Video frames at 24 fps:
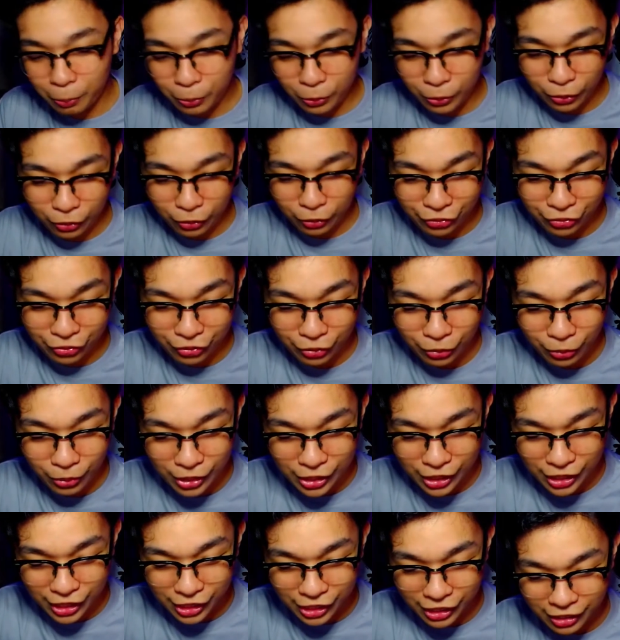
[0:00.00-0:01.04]
proof,
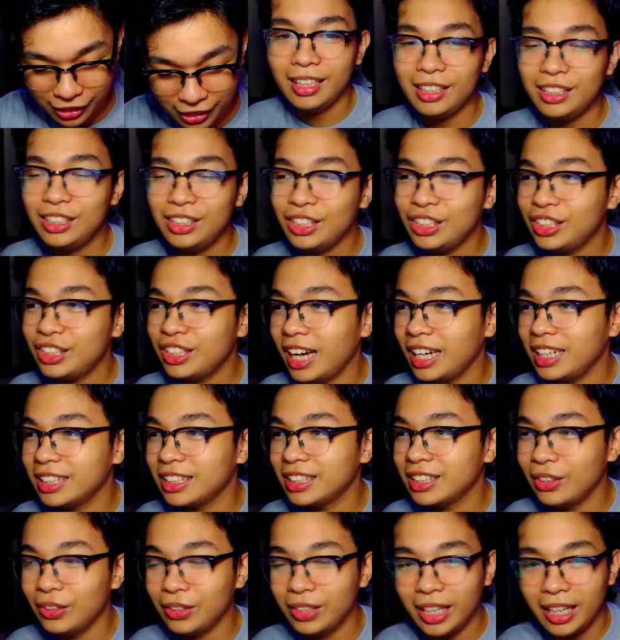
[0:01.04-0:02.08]
which is, it's just
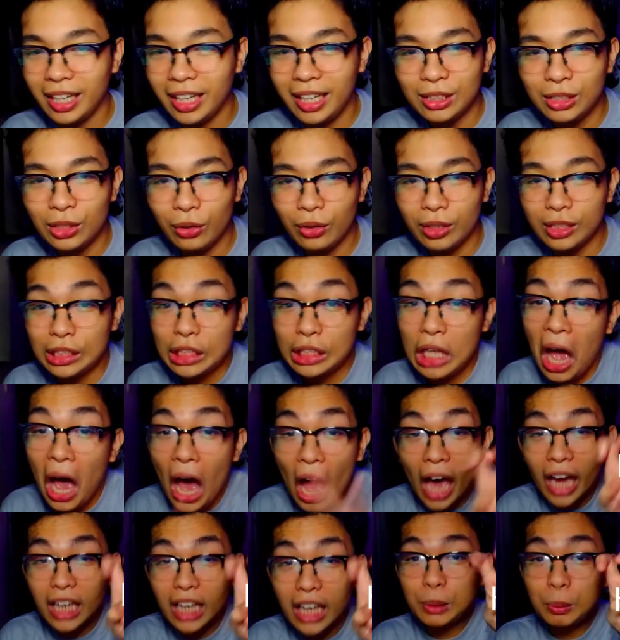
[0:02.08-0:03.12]
nice. Okay, so it's
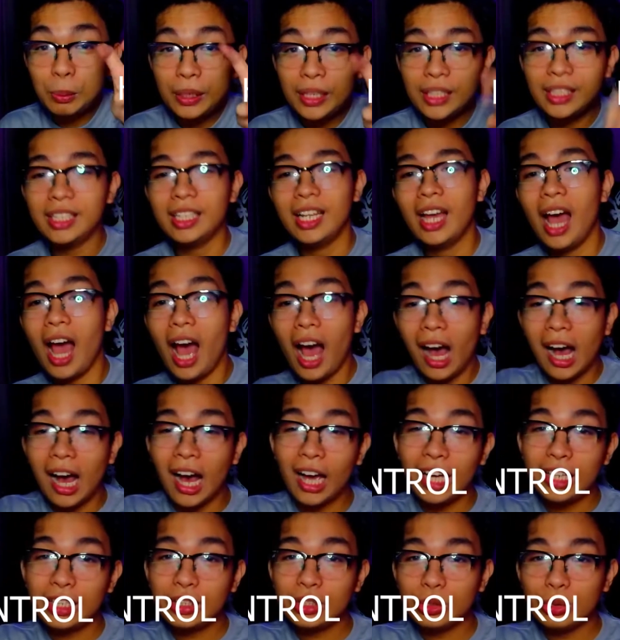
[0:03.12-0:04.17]
high speed,
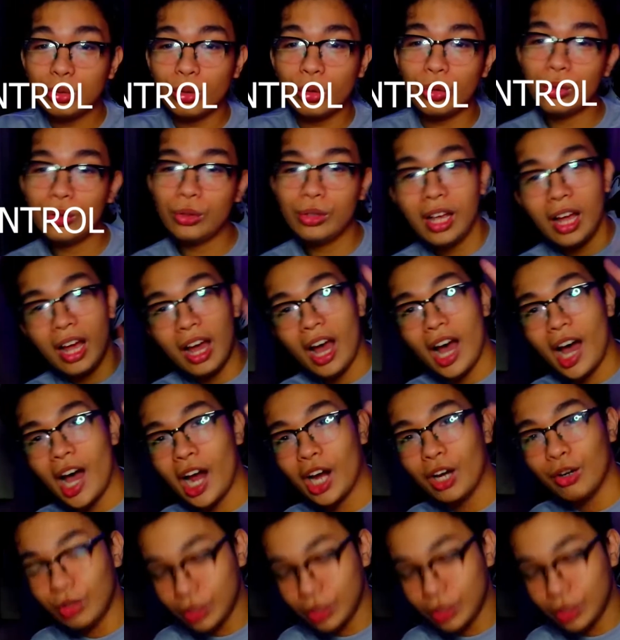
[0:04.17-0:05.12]
high control, high